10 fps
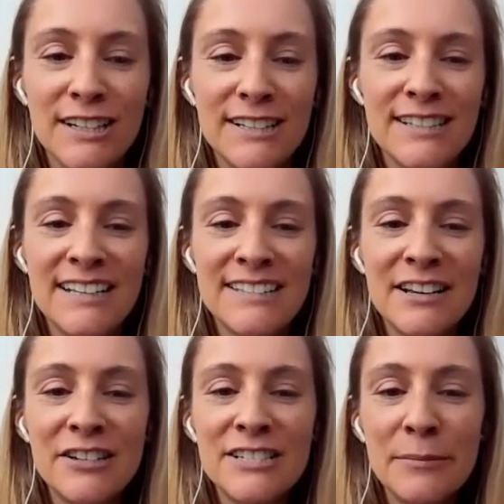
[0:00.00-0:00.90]
is
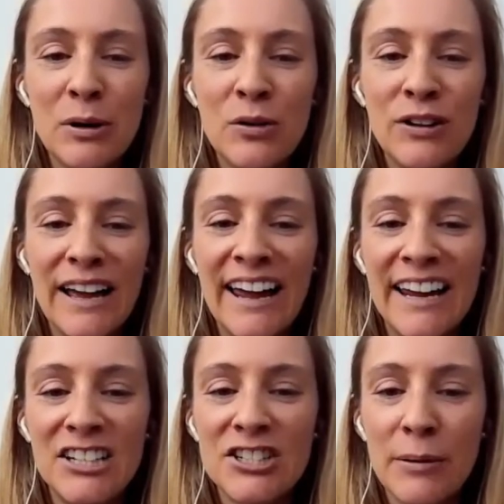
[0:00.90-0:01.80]
there a typical
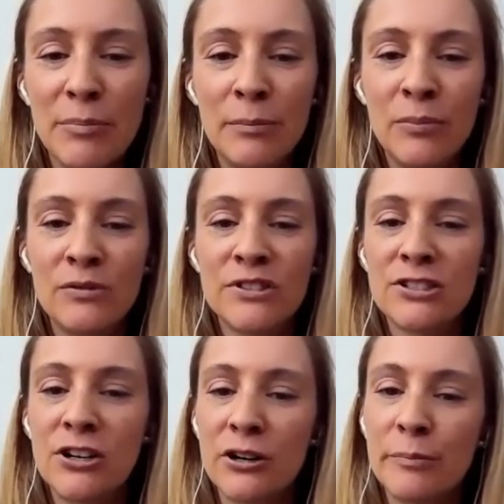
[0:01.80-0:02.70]
age that people
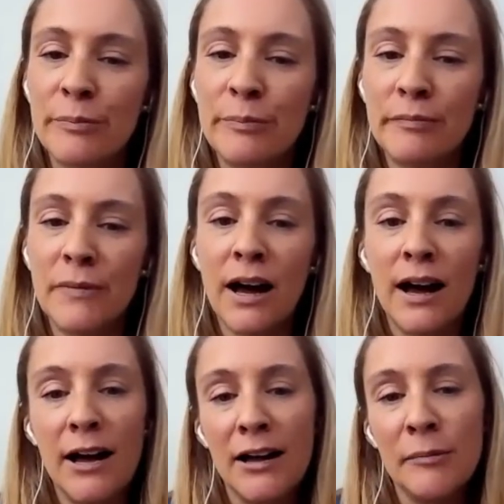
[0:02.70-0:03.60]
start
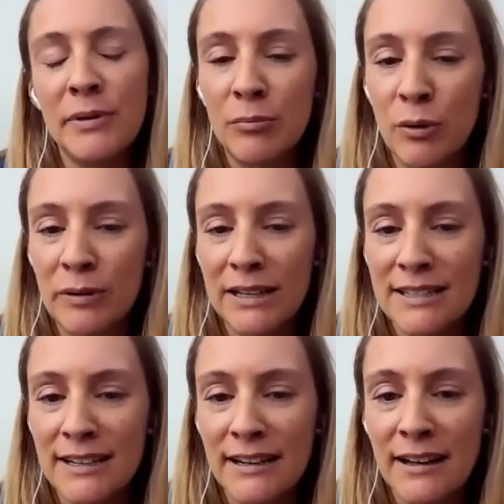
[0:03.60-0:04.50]

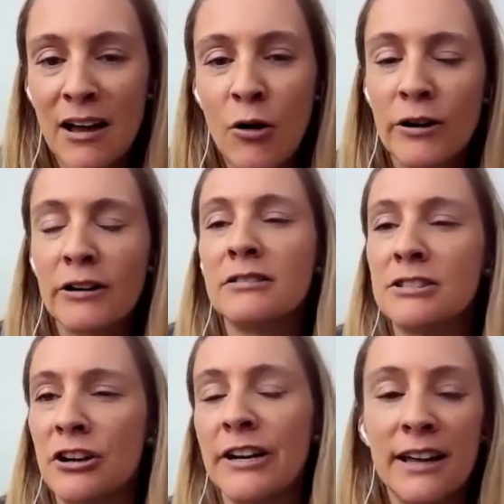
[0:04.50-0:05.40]
people-pleasing, or
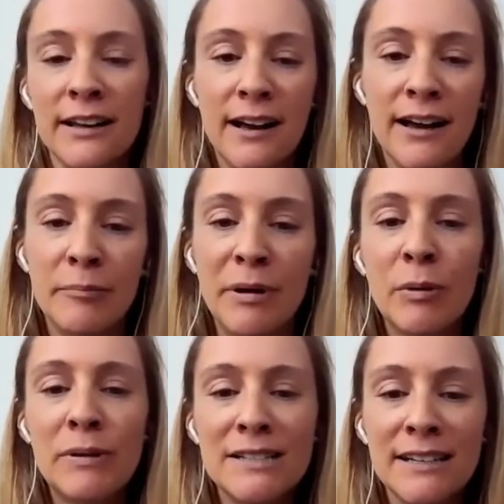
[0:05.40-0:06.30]
sorry, that
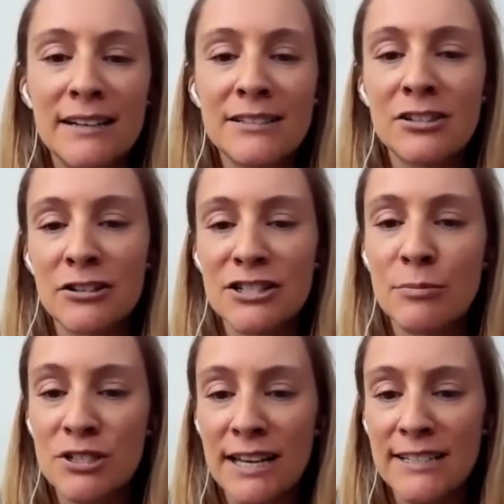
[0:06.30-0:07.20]
people-pleasing starts to
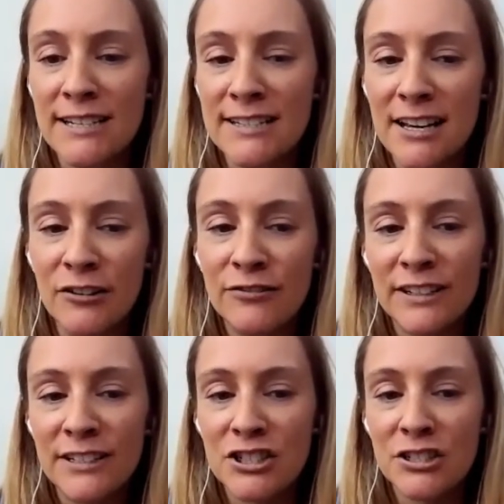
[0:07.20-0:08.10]
present itself
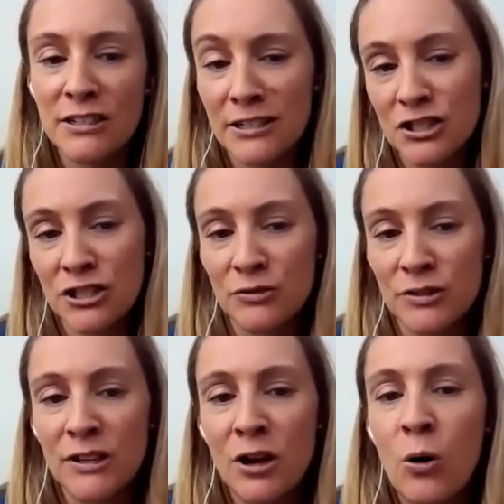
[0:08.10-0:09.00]
in
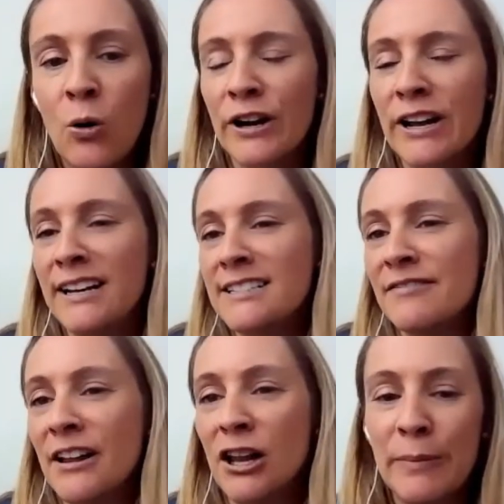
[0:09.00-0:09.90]
children, or can it
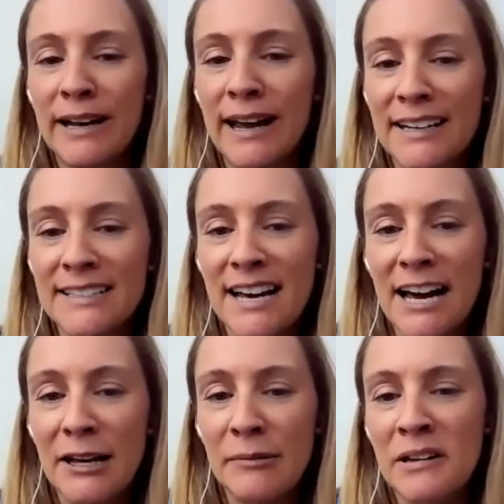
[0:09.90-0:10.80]
develop at any
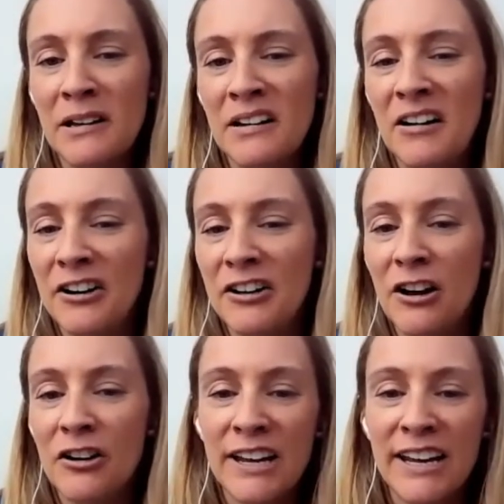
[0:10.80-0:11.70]
time? Are
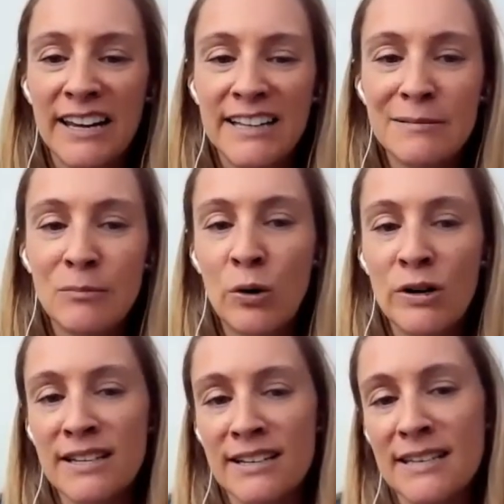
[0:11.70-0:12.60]
younger kids more
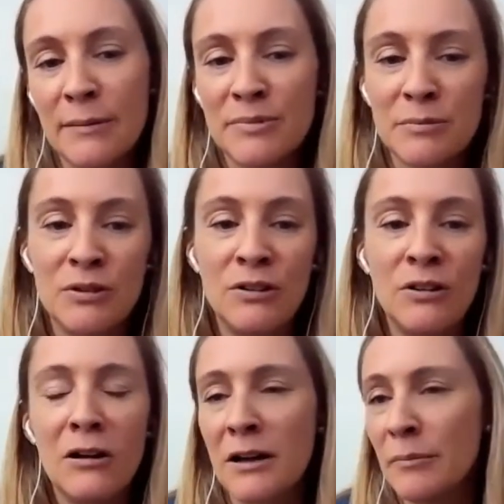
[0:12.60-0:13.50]

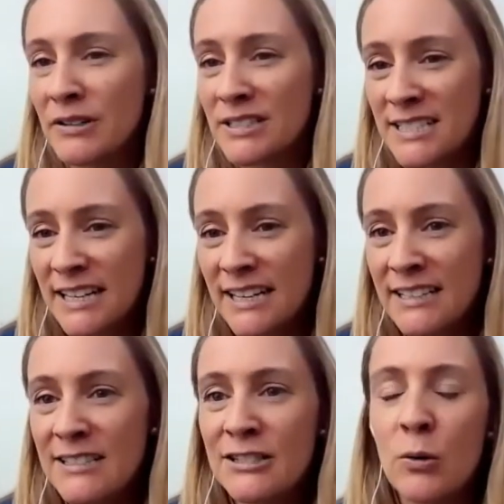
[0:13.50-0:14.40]
susceptible compared to
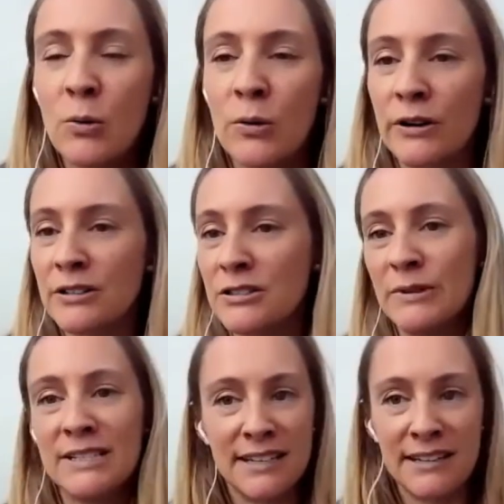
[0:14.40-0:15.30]
teens, or do
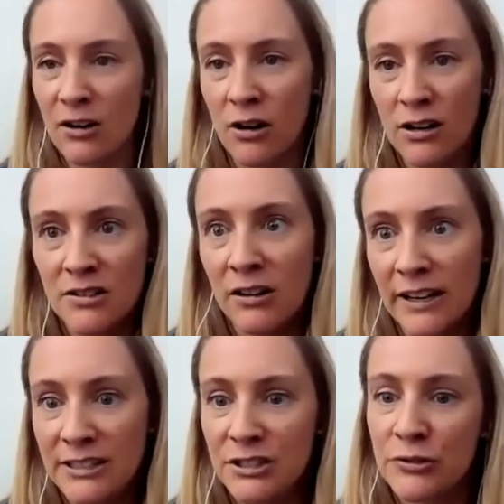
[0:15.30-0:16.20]
we see it across all
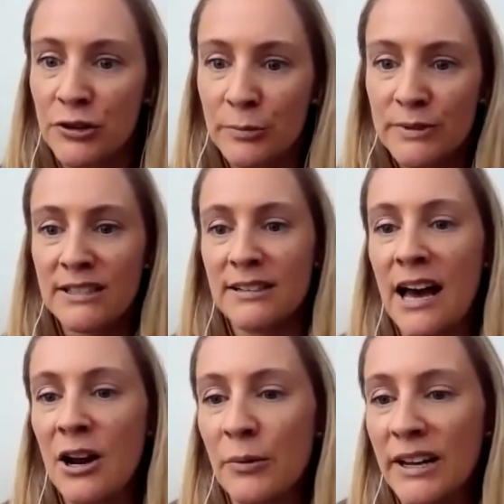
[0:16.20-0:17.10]
age groups, and
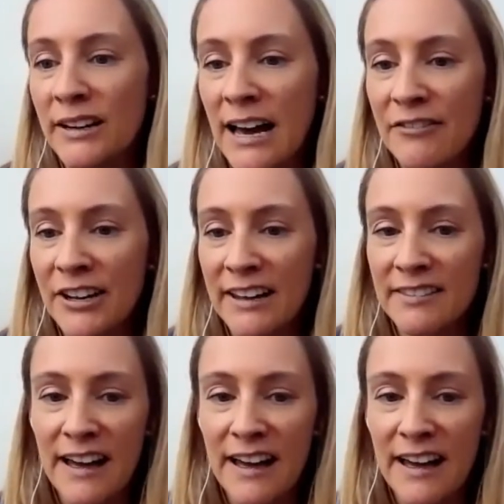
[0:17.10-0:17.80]
how do we navigate